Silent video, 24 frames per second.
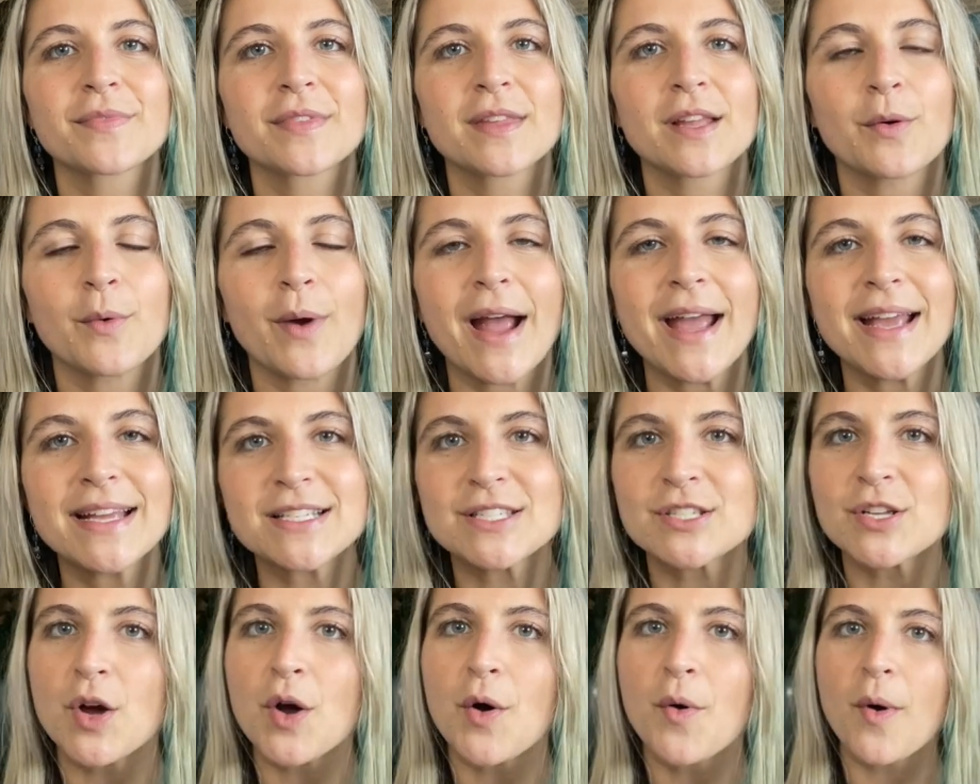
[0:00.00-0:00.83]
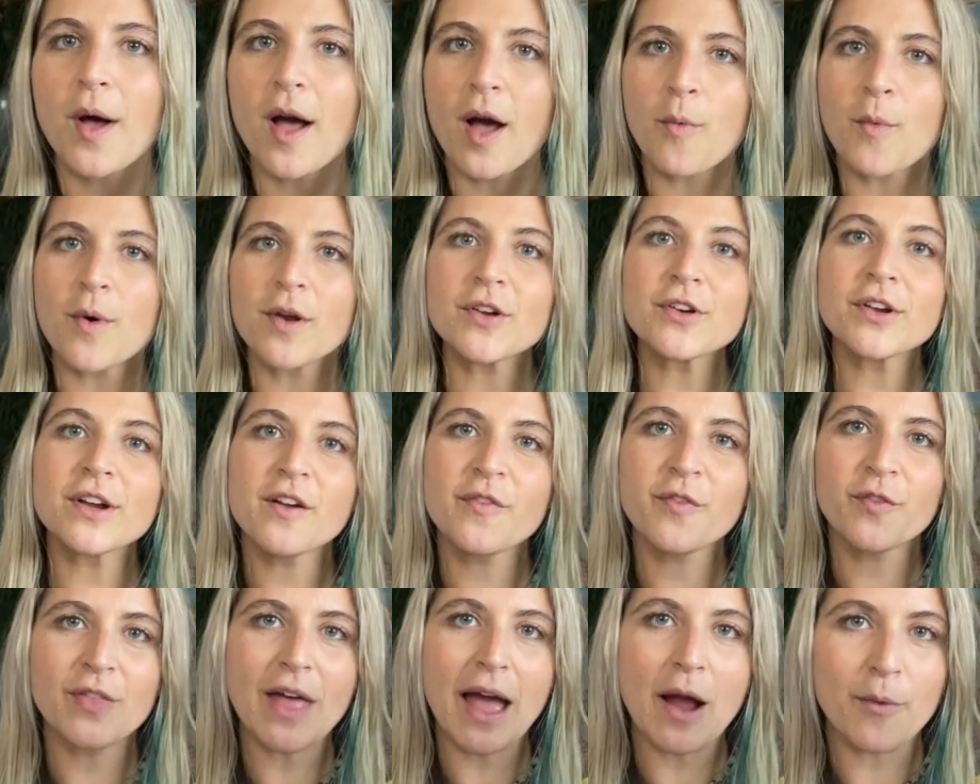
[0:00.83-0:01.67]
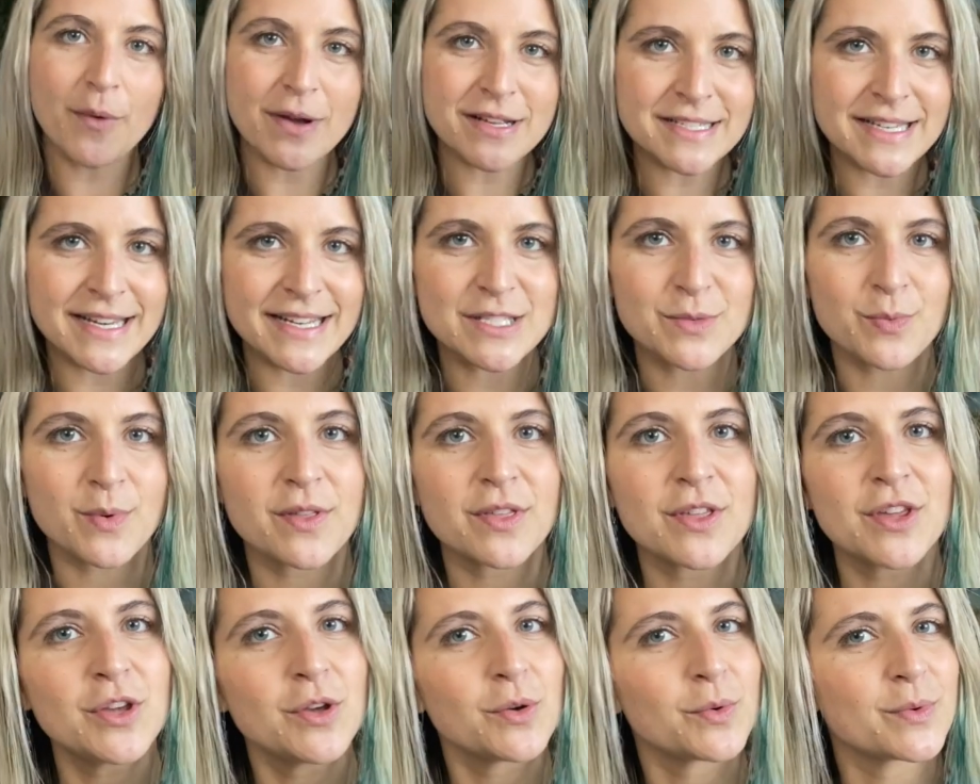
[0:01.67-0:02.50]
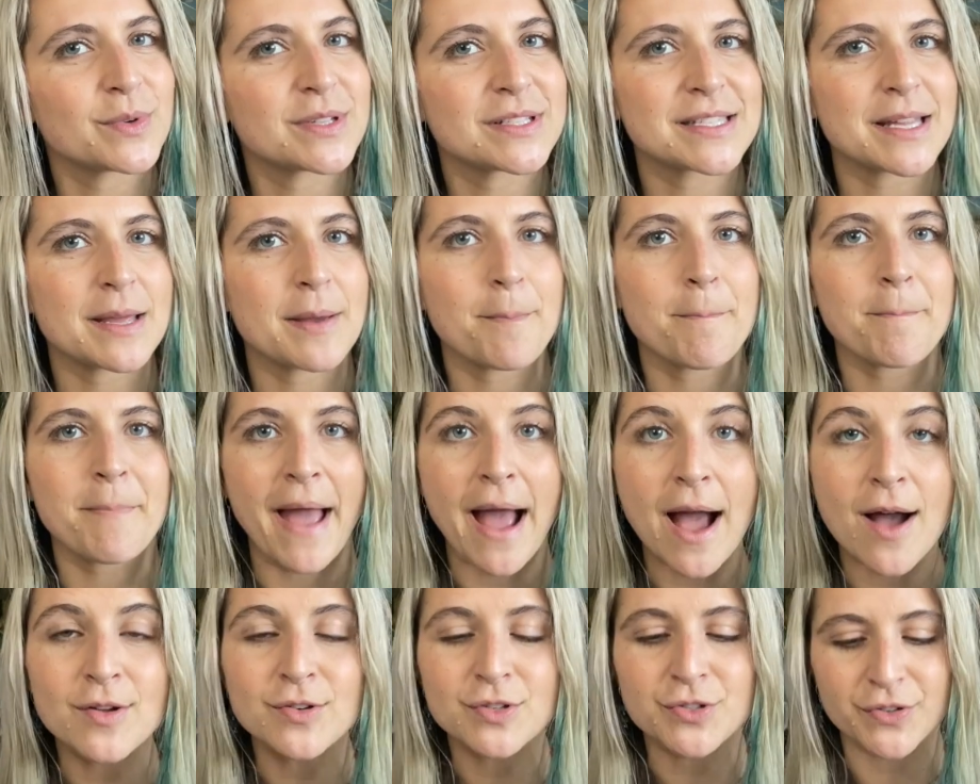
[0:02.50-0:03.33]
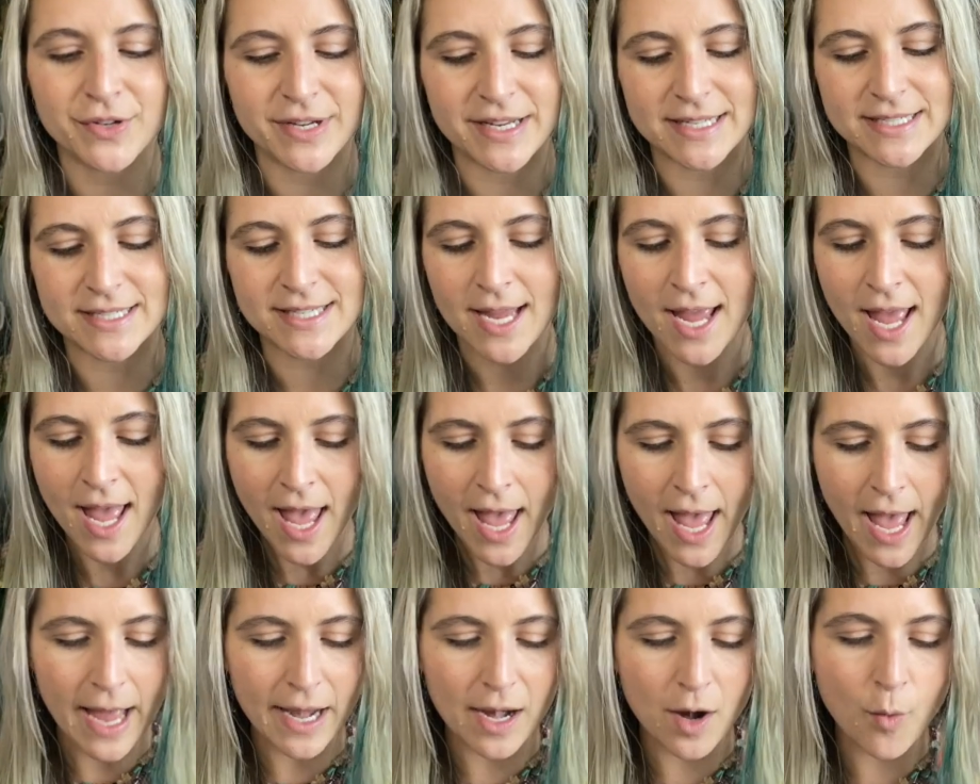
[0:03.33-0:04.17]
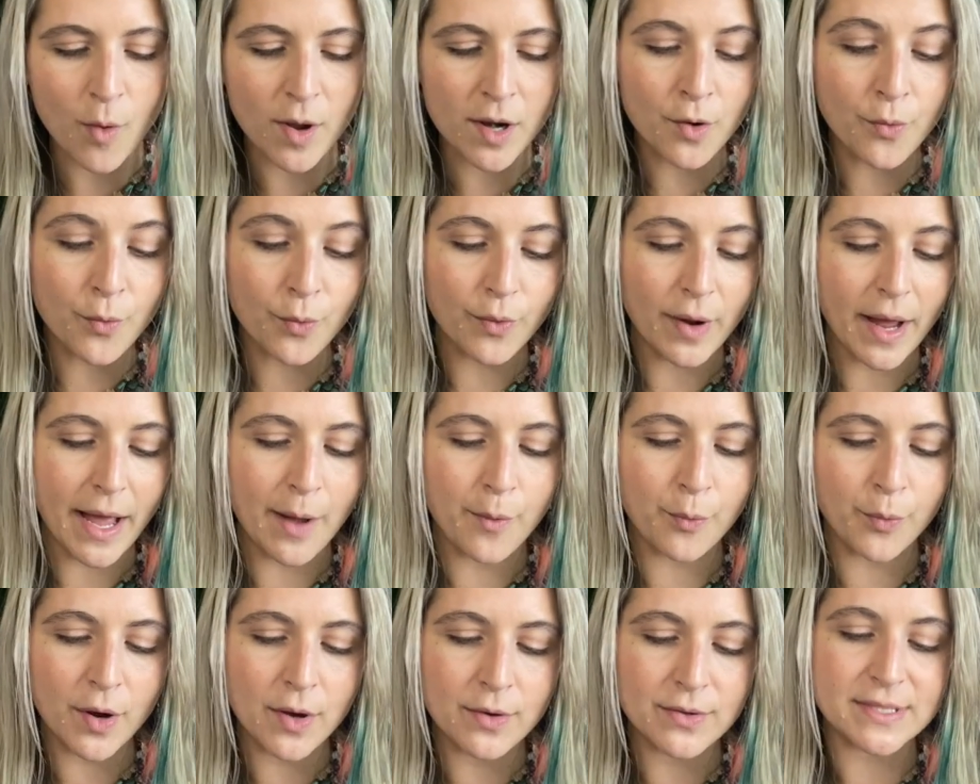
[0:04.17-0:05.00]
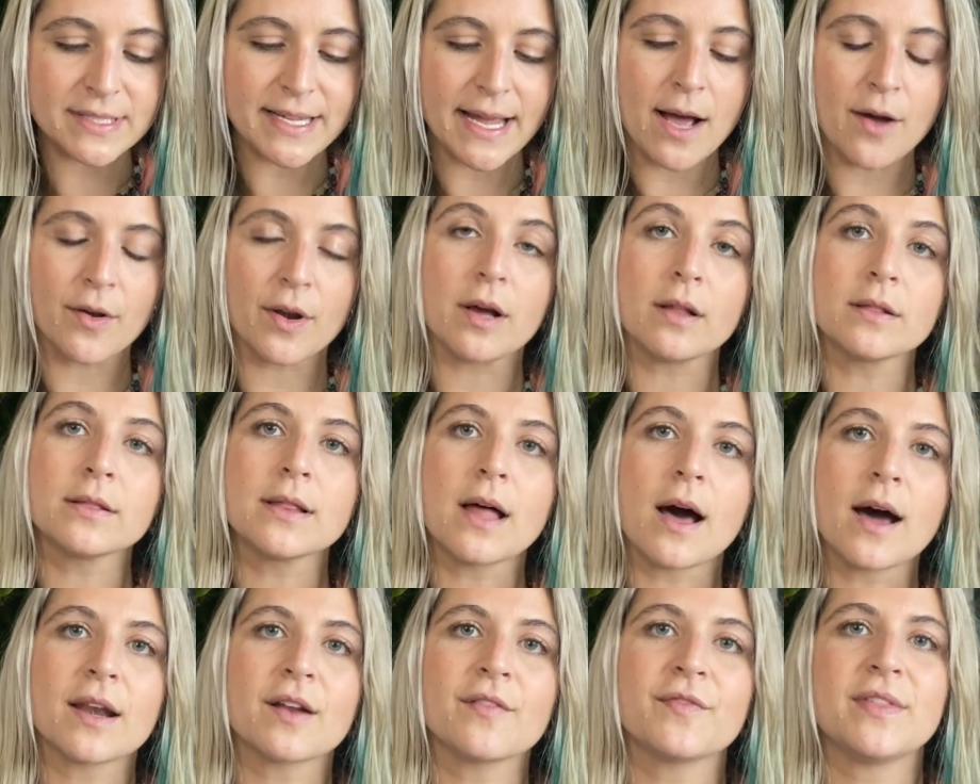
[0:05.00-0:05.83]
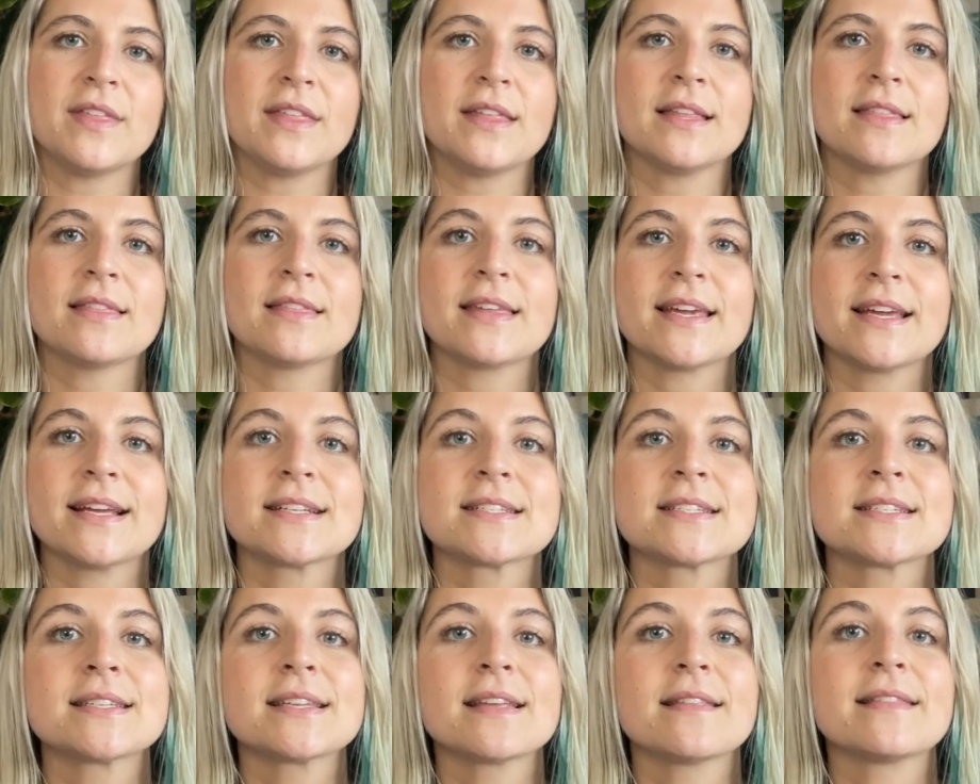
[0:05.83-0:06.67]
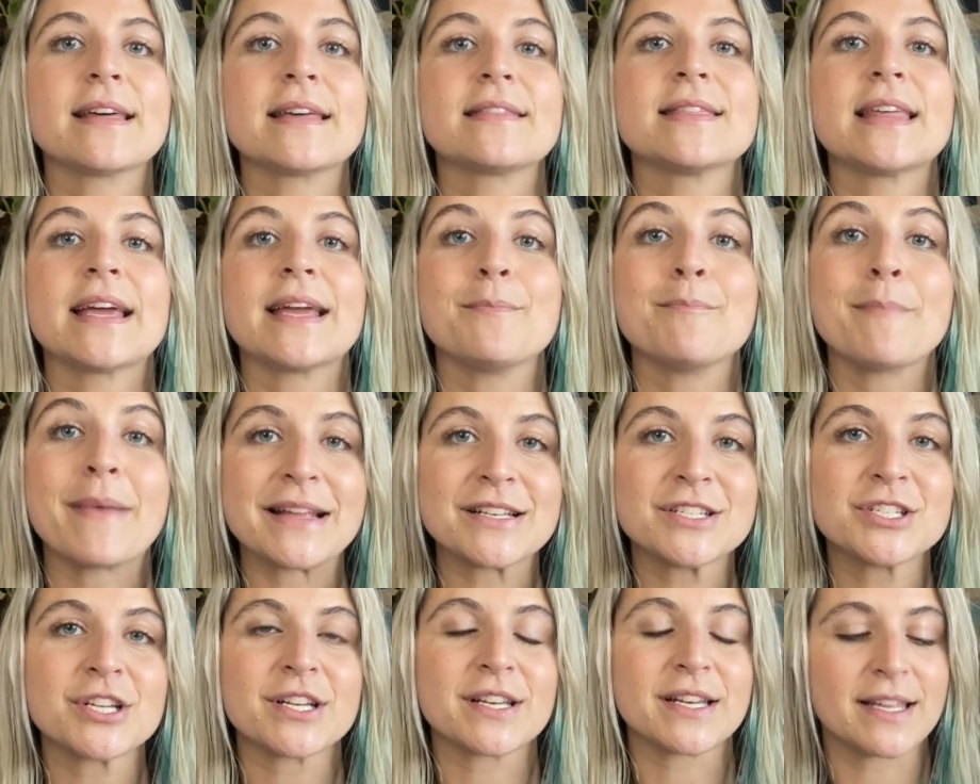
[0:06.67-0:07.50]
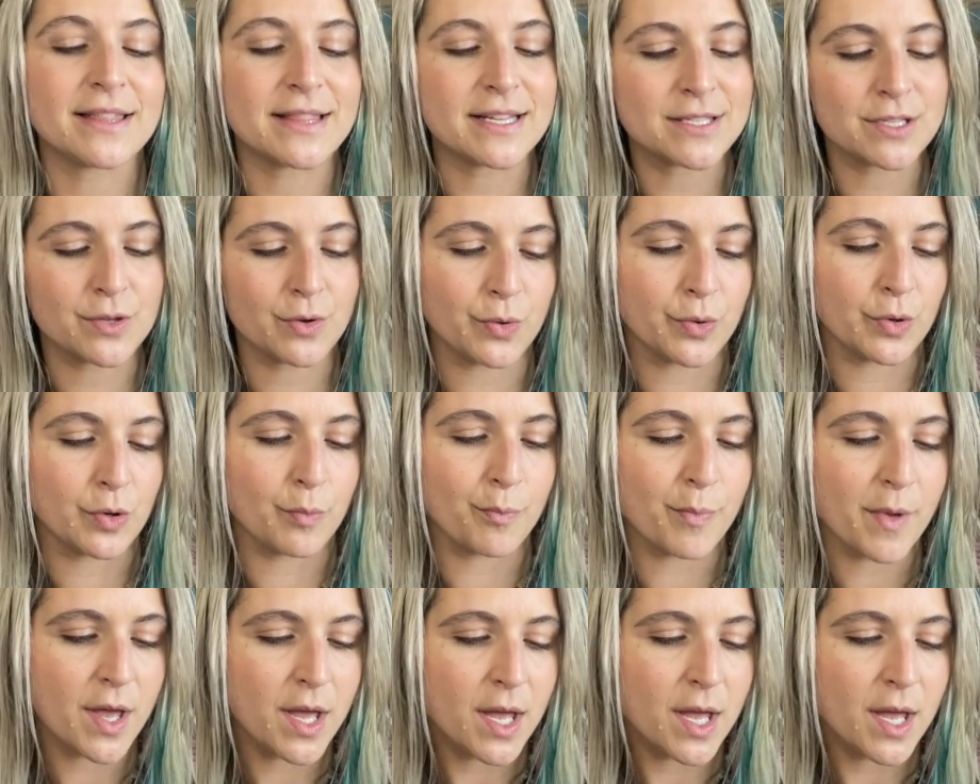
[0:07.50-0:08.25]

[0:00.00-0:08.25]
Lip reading: right? So I wonder if that resonates with you. Is it boundaries? And I wrote down a lot of the things that they mentioned in this group.